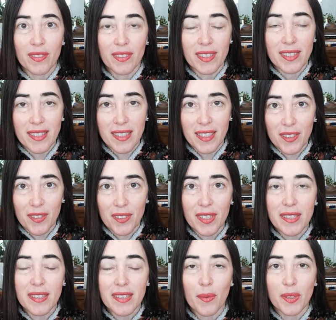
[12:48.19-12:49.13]
the
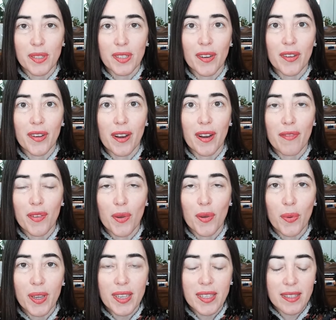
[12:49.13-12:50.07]
series that we started a few
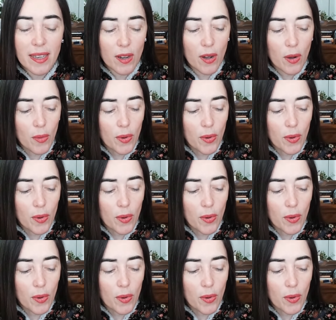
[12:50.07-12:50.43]
weeks ago,